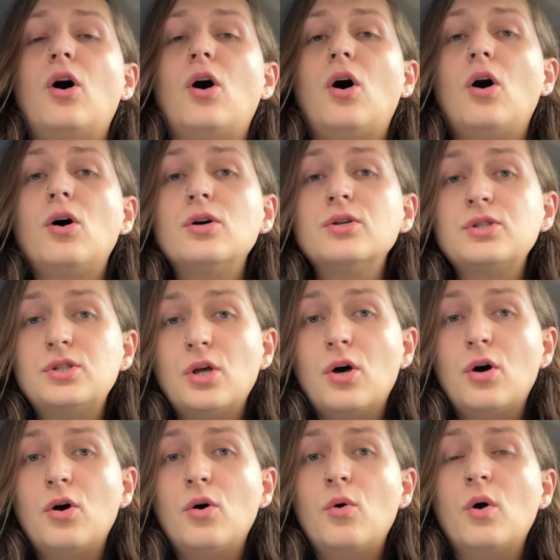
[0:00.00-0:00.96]

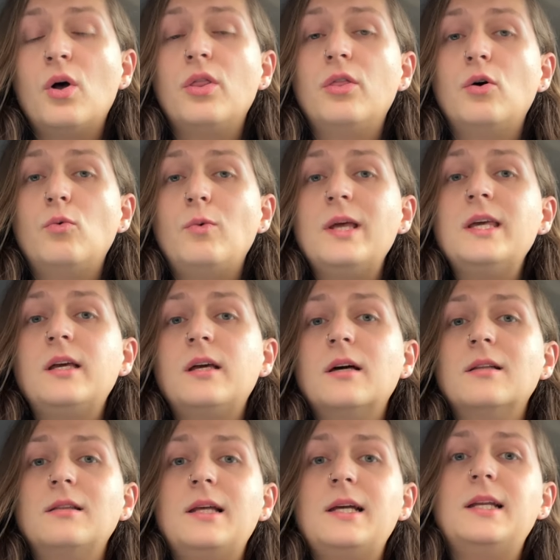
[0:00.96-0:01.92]
also the week
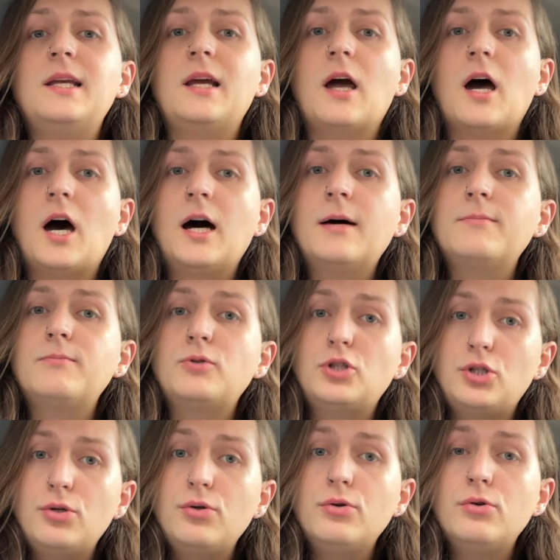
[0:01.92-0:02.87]
leading up
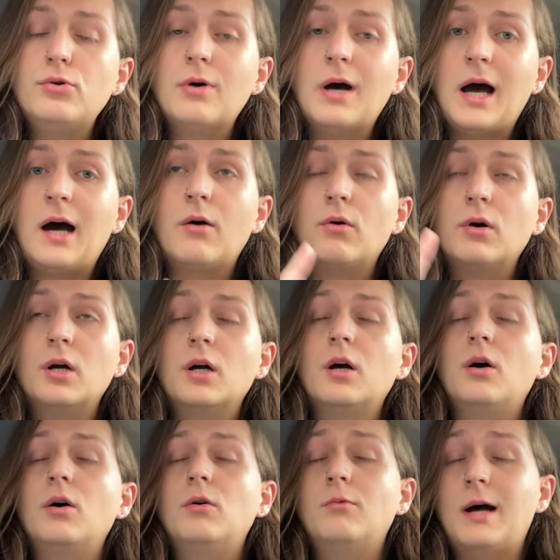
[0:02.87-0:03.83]
to our
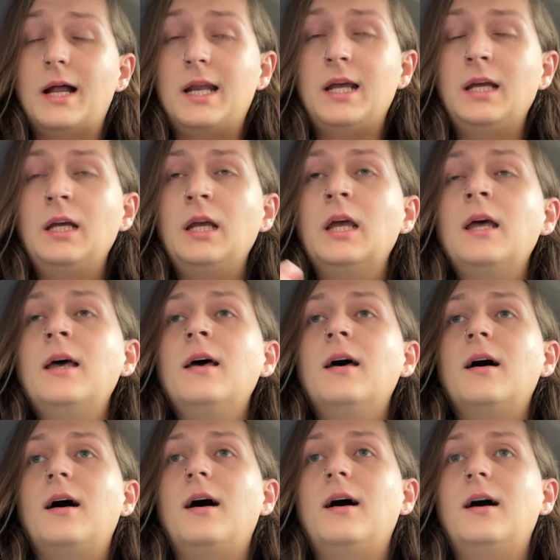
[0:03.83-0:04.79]
wedding,
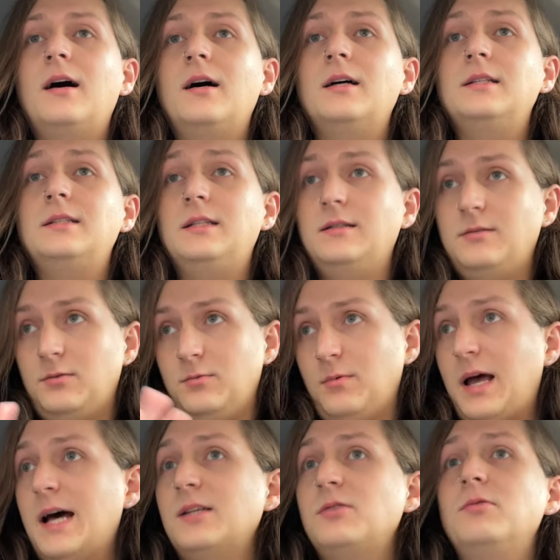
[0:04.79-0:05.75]

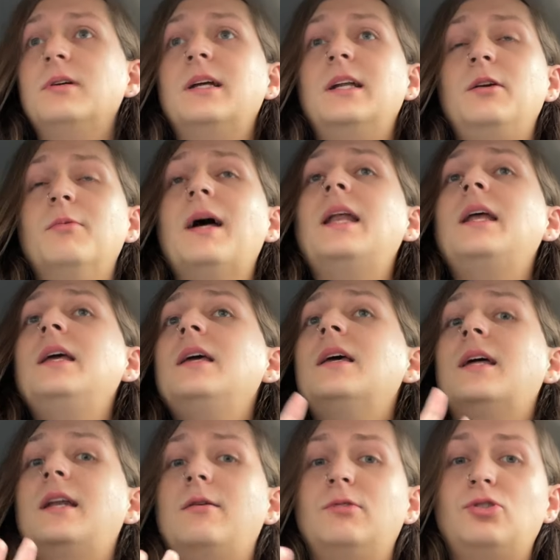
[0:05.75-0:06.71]
as we were getting ready
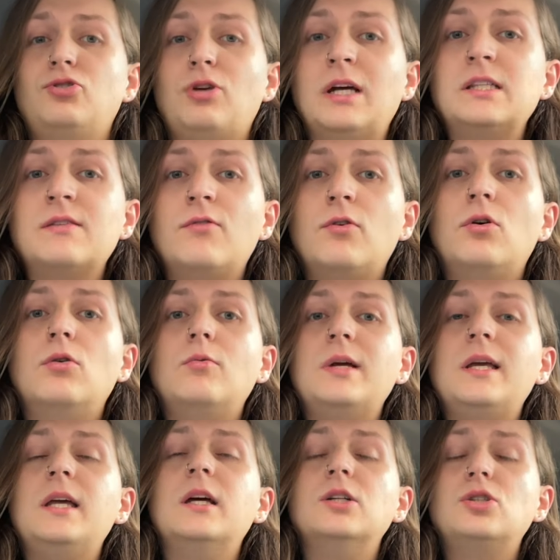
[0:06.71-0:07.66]
and it was stressful,
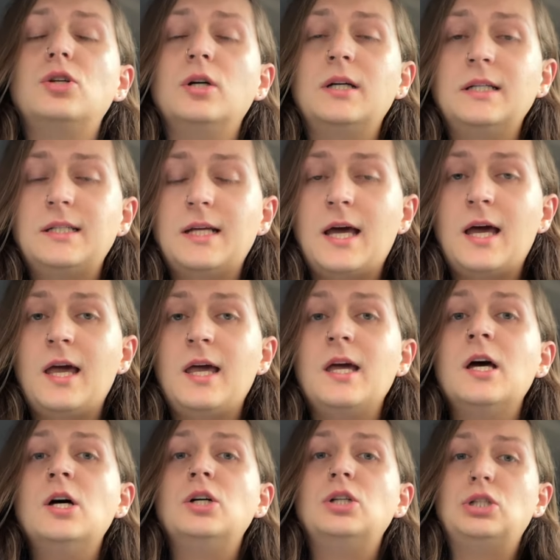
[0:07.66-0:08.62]
we took a day,
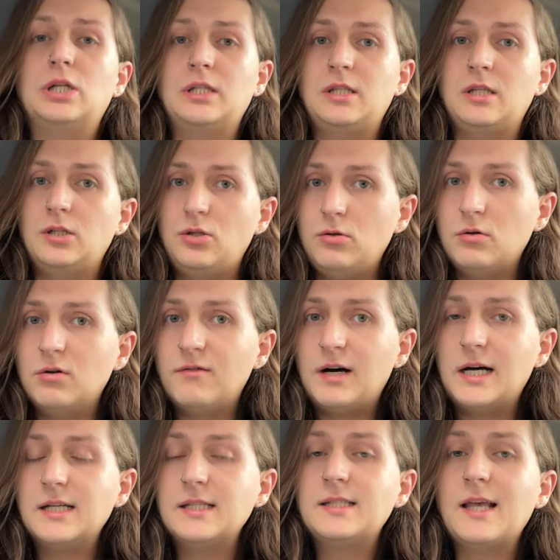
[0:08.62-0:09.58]
just the 2 of
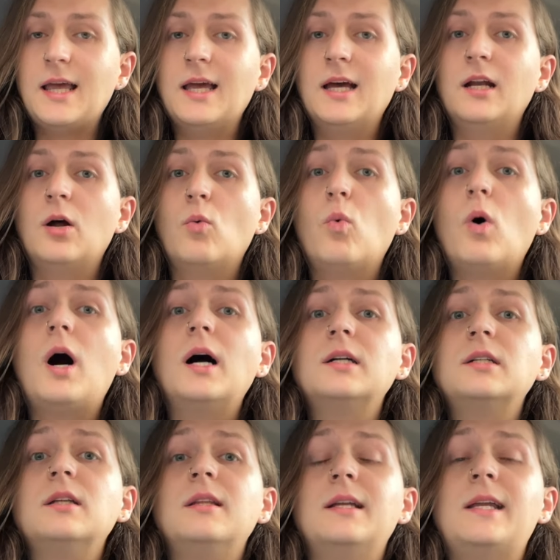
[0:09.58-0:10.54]
us, and
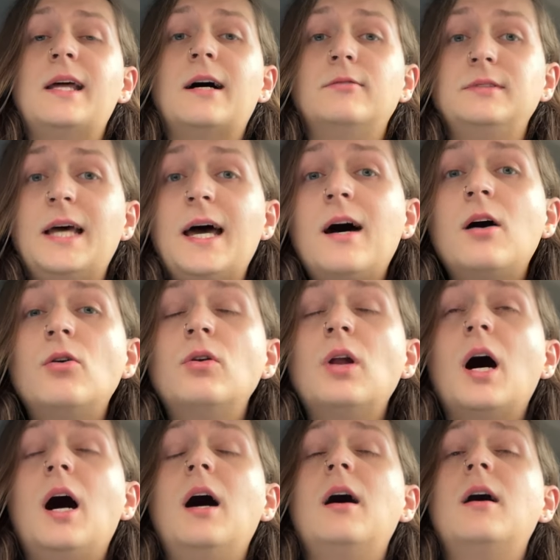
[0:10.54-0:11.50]
walked the downtown
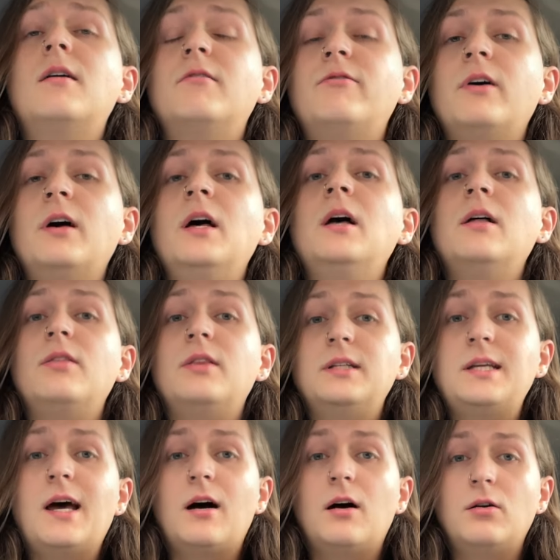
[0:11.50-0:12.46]
of the
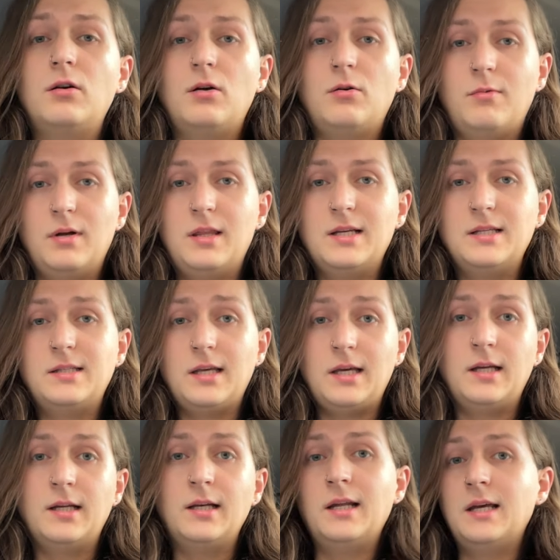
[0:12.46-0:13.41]
town where this
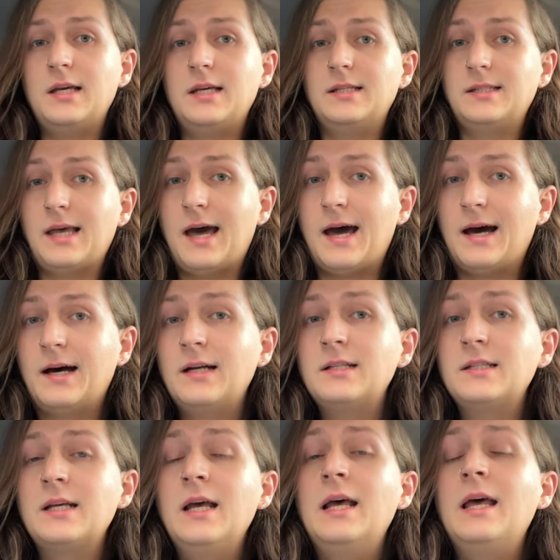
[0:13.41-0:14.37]
inn is
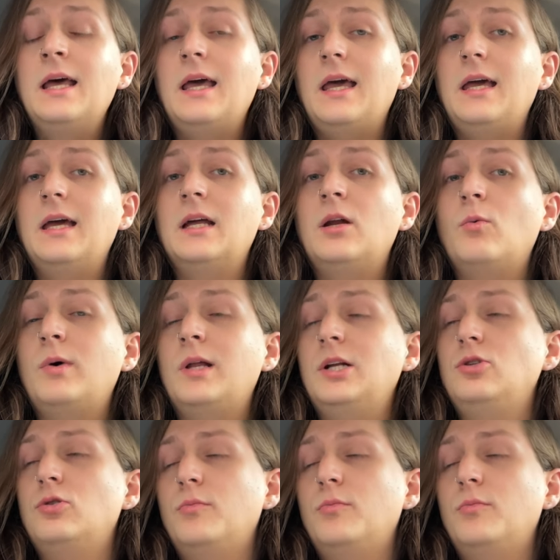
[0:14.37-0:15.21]
at, and went into a